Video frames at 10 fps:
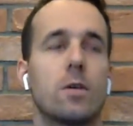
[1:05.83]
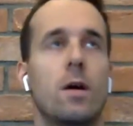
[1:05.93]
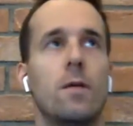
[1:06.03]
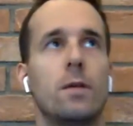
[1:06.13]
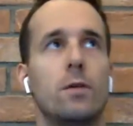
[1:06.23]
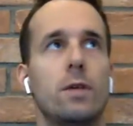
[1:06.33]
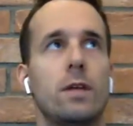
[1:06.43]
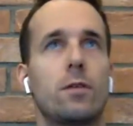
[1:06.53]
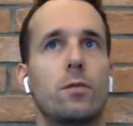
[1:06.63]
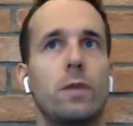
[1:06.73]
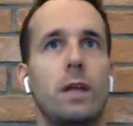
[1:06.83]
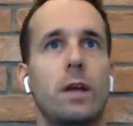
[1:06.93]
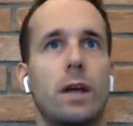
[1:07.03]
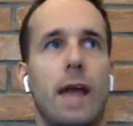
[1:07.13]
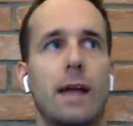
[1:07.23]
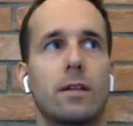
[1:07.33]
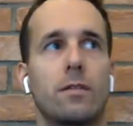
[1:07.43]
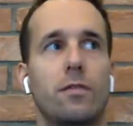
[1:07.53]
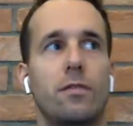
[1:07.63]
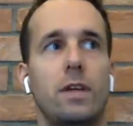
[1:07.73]
So you need to really connect
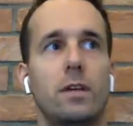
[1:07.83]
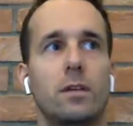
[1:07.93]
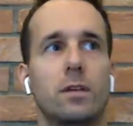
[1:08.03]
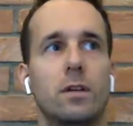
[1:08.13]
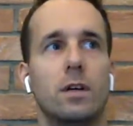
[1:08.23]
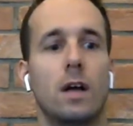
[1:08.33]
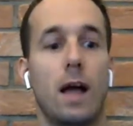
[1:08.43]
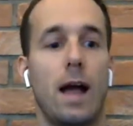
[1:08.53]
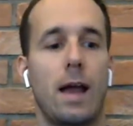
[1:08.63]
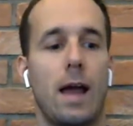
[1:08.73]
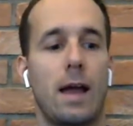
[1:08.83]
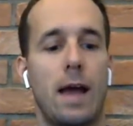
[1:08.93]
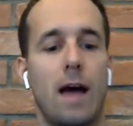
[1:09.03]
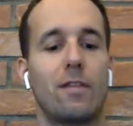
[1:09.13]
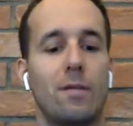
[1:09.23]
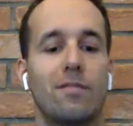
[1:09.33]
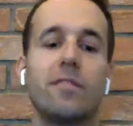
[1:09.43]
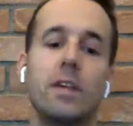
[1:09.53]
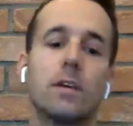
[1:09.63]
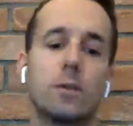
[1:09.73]
and feel and, and have him
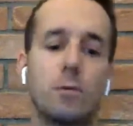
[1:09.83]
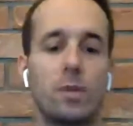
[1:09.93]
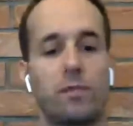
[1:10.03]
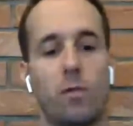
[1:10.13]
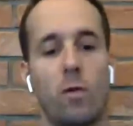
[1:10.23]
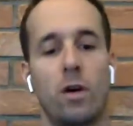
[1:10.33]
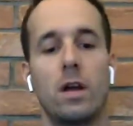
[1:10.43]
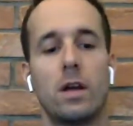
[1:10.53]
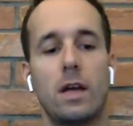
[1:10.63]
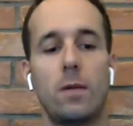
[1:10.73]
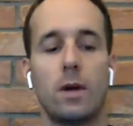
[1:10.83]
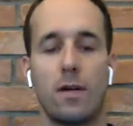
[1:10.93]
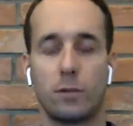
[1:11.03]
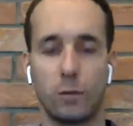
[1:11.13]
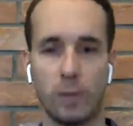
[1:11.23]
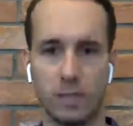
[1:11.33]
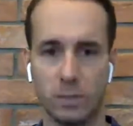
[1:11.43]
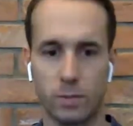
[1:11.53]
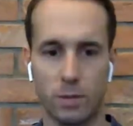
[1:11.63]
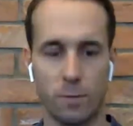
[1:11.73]
feel you before he will ever do
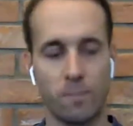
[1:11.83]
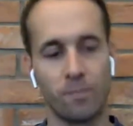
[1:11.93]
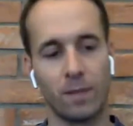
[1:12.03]
business with you."